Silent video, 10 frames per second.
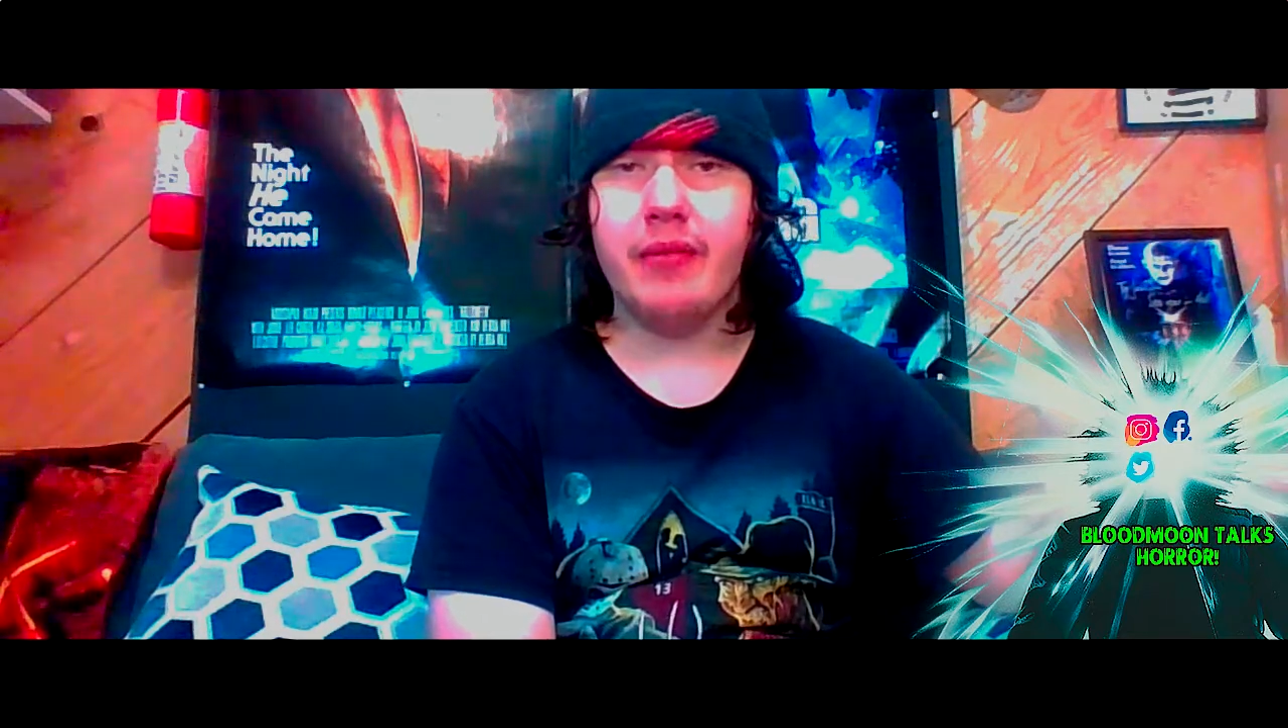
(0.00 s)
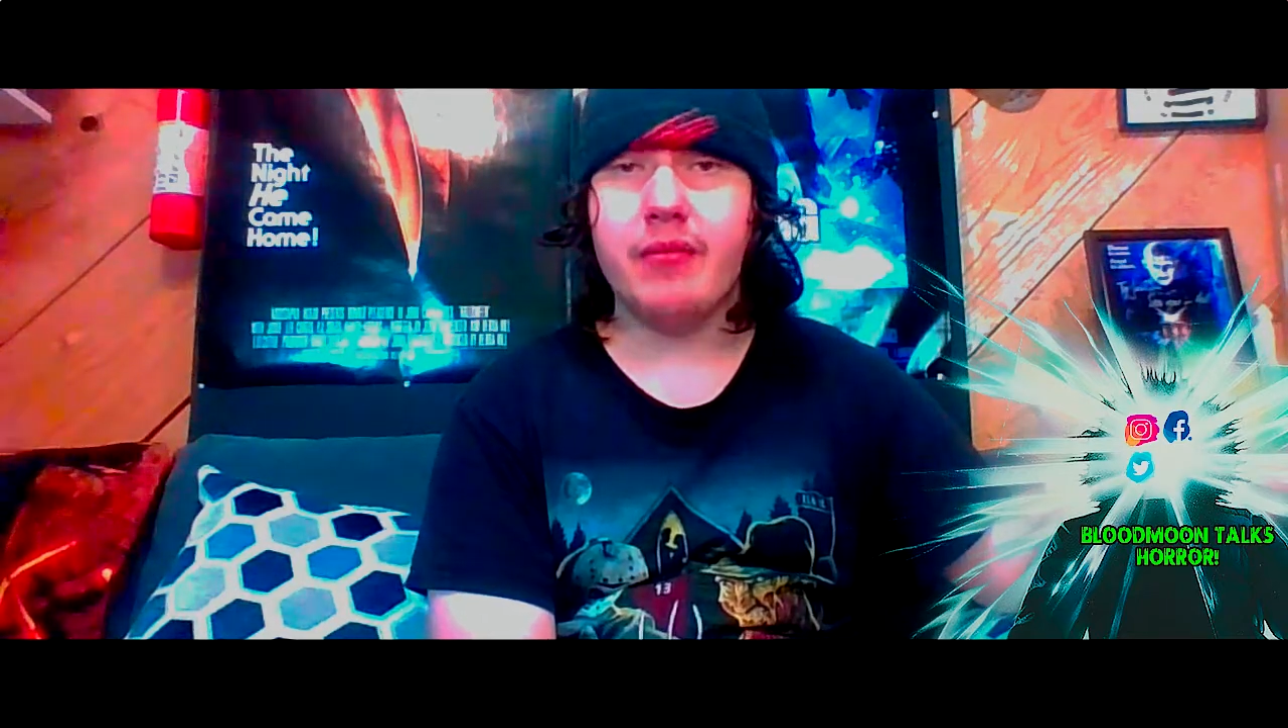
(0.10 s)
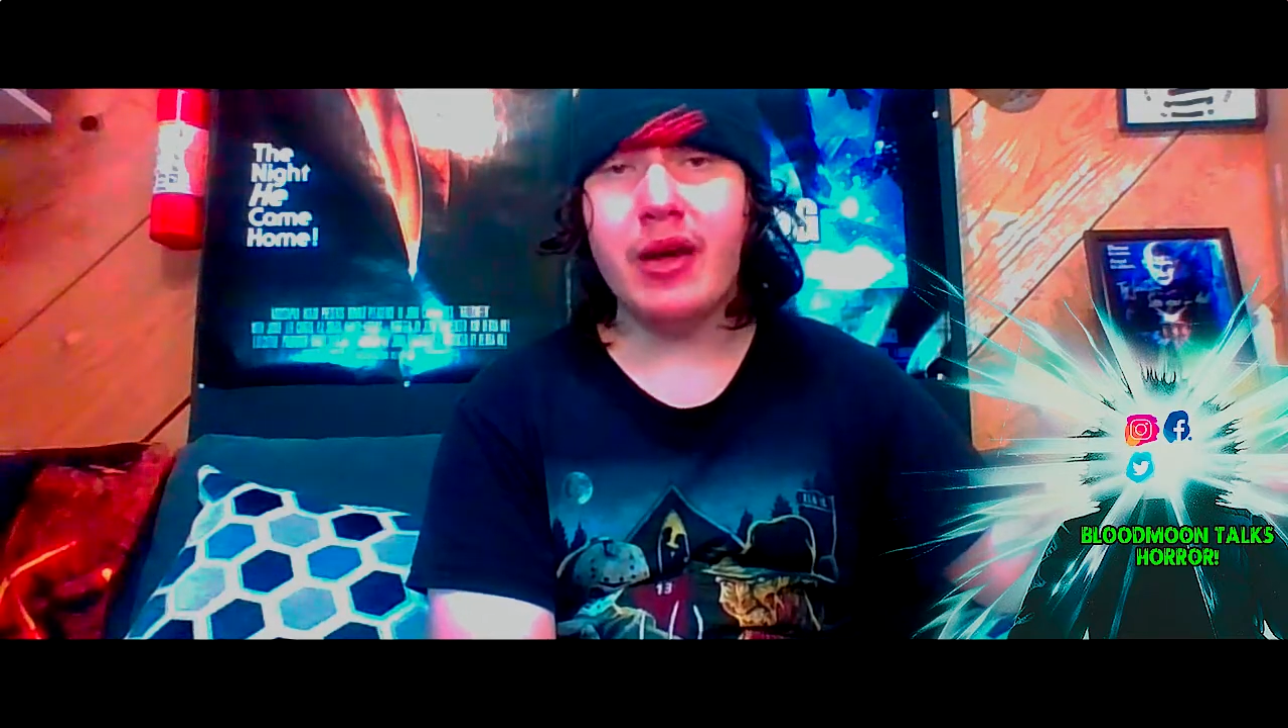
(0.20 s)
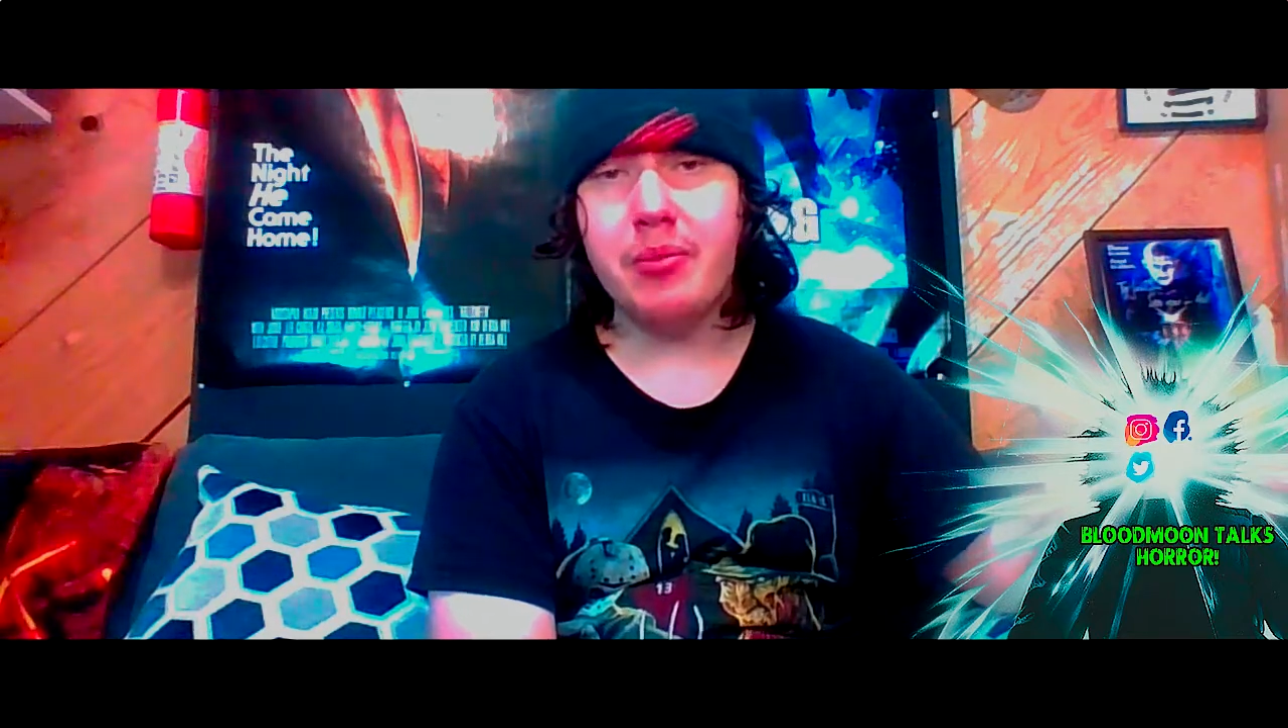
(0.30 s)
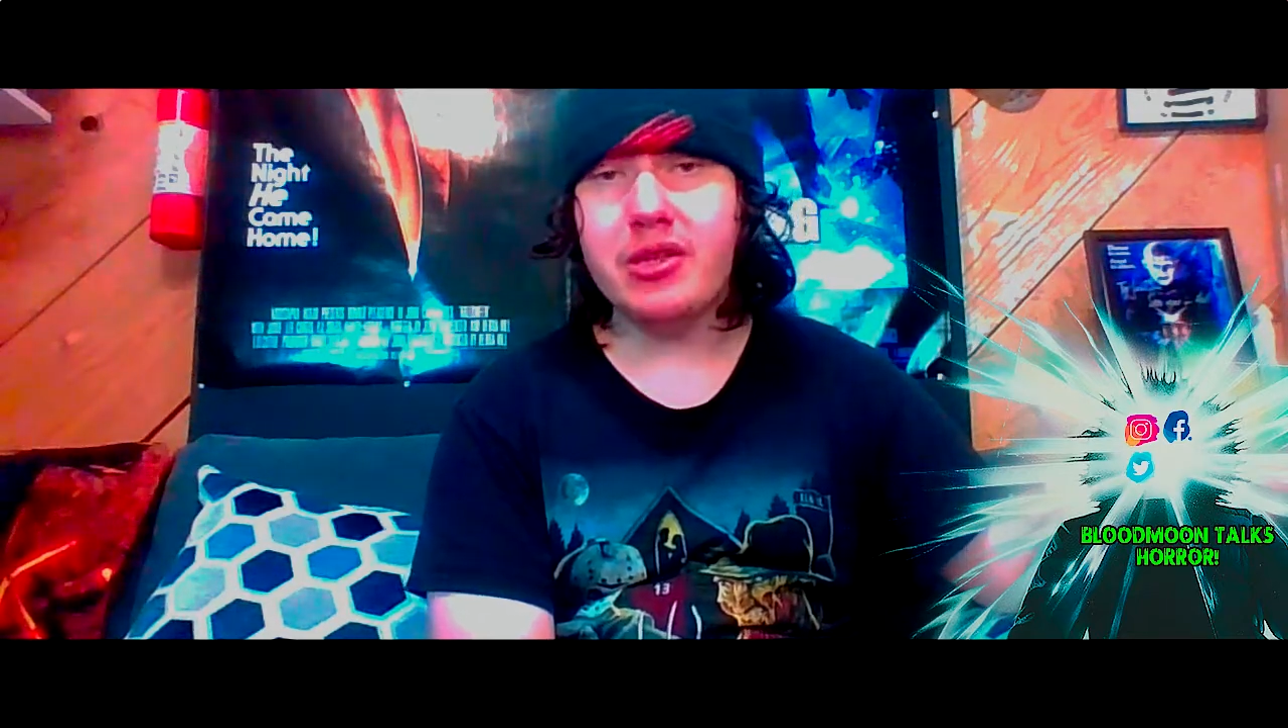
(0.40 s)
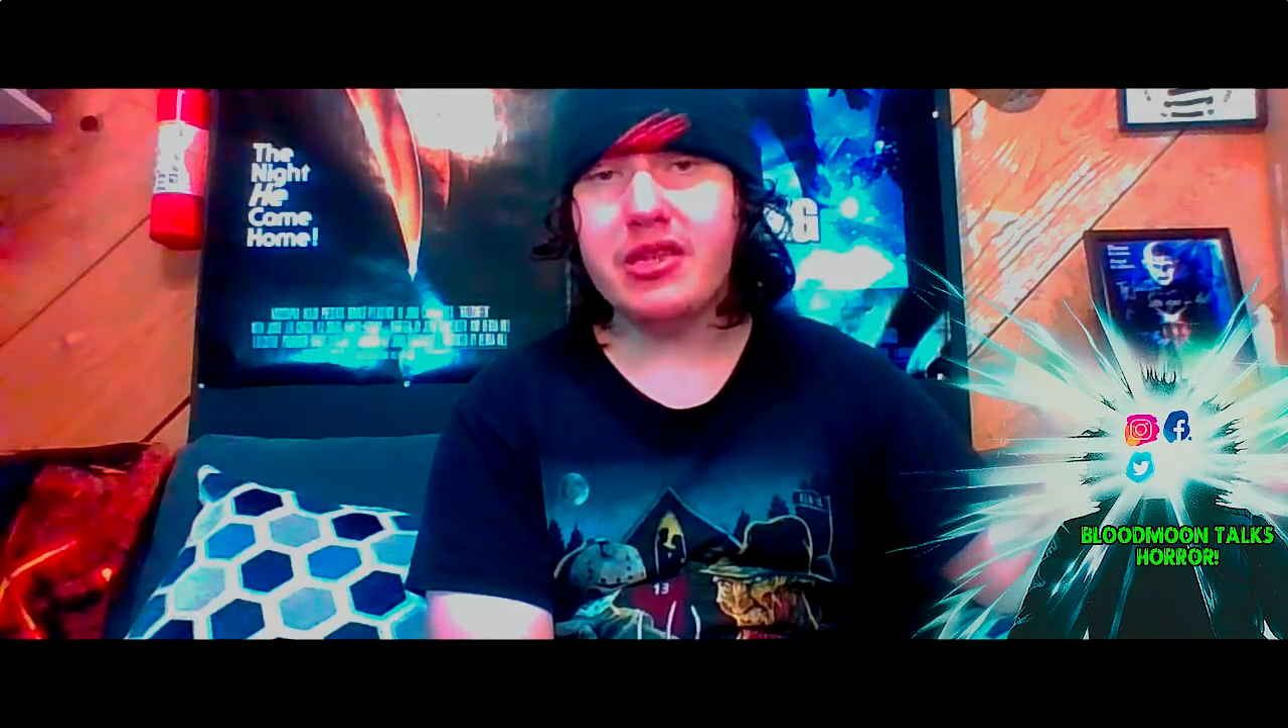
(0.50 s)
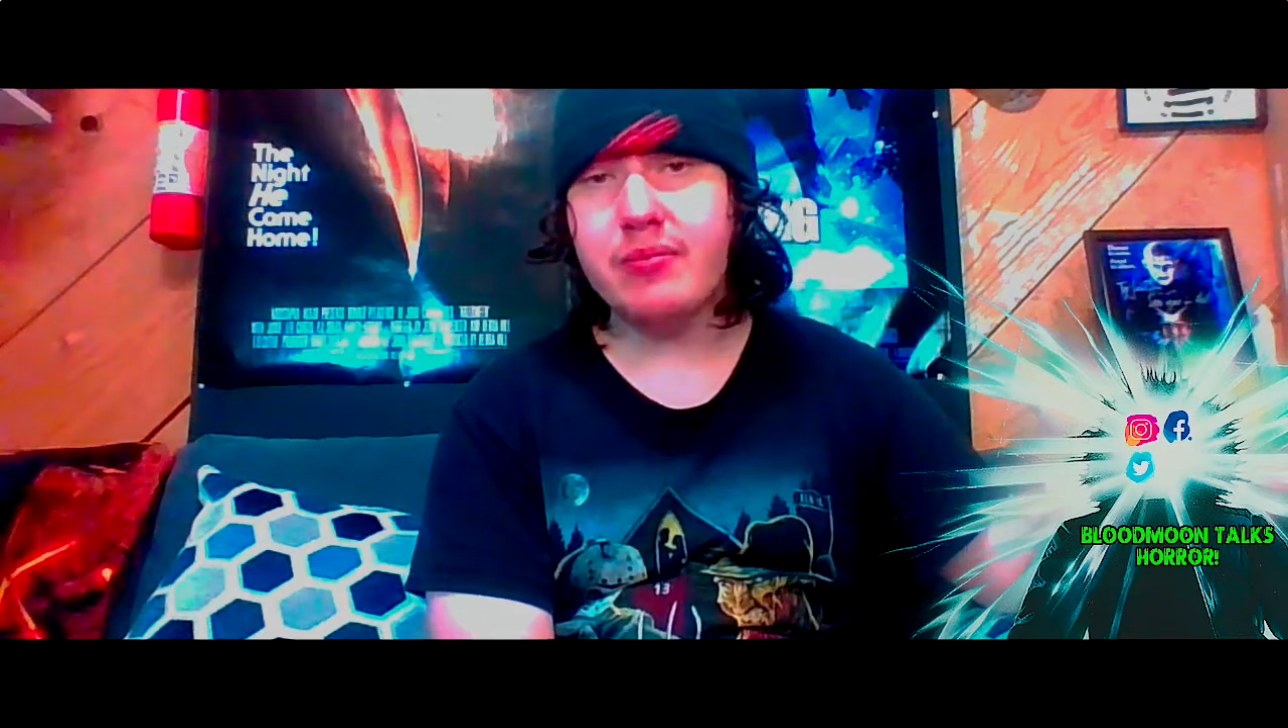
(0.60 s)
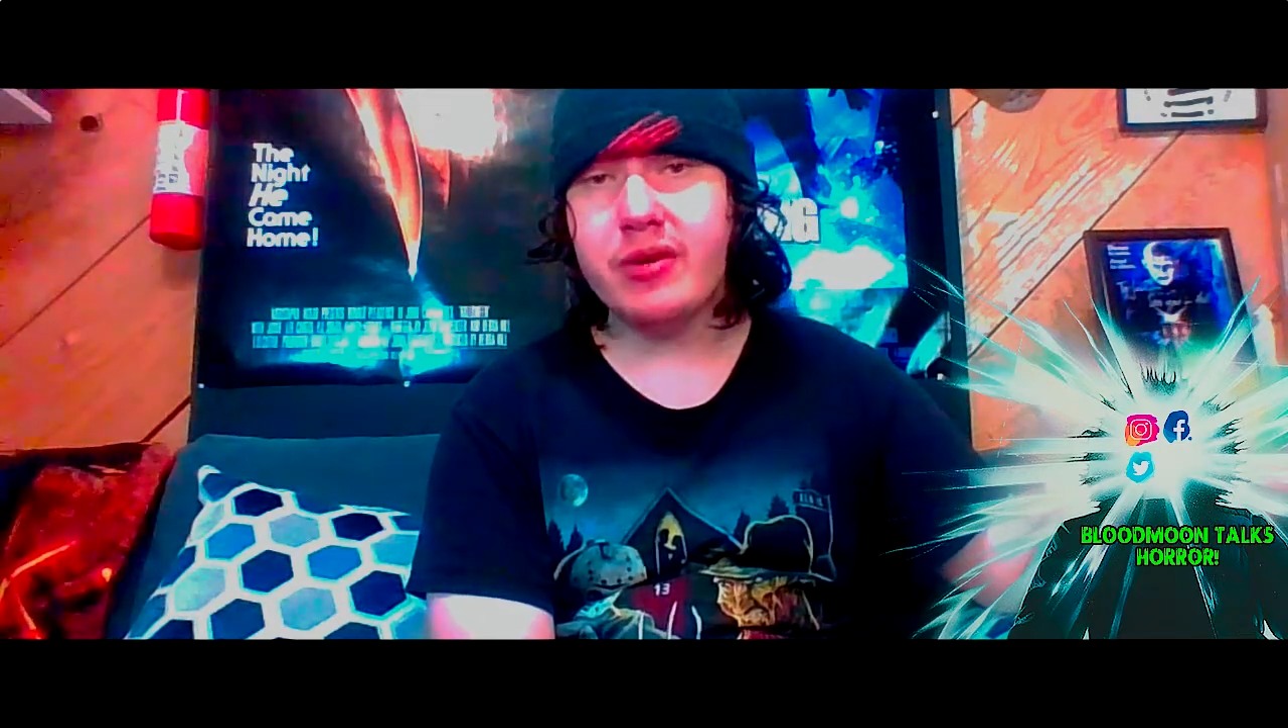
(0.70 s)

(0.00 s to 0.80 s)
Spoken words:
a couple of them